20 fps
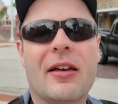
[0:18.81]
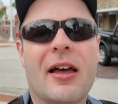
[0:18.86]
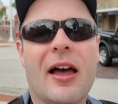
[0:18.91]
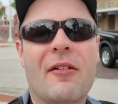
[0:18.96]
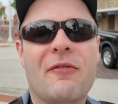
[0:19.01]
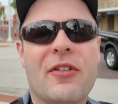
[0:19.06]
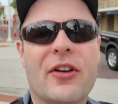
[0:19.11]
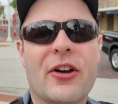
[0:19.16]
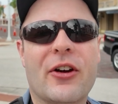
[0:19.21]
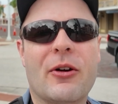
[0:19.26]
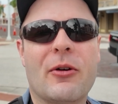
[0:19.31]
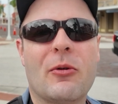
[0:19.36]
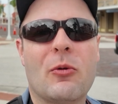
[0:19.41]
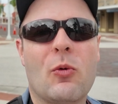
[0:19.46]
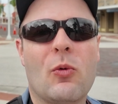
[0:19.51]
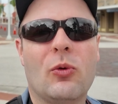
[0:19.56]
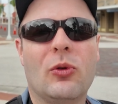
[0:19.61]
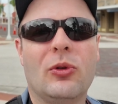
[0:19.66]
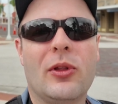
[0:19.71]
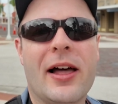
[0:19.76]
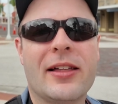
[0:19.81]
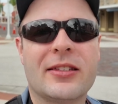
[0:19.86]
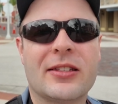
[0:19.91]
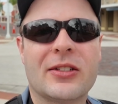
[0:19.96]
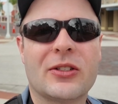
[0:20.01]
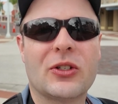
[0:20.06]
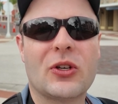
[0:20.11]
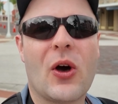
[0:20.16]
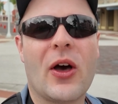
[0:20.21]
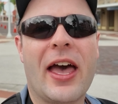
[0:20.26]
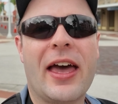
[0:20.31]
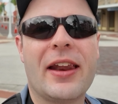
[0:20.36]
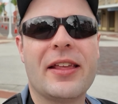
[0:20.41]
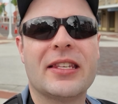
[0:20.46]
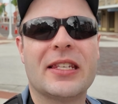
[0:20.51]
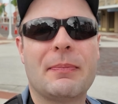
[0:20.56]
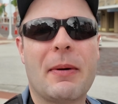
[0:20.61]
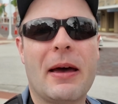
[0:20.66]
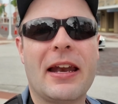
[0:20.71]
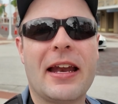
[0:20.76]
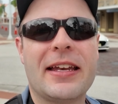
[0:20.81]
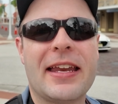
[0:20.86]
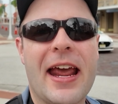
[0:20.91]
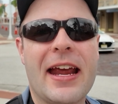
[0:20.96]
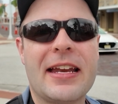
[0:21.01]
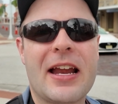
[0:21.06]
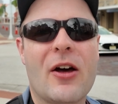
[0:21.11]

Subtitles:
I figure let's go ahead and spend a day